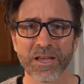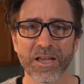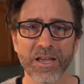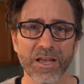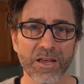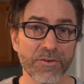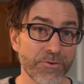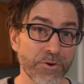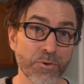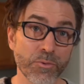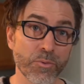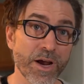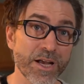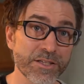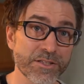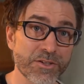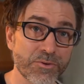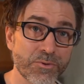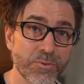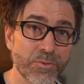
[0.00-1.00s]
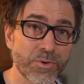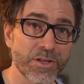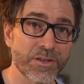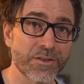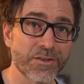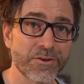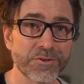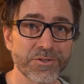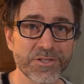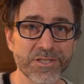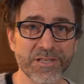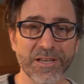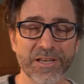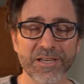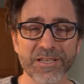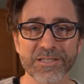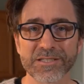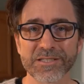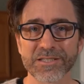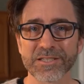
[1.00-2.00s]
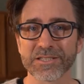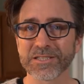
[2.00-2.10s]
If you wrestle with those things,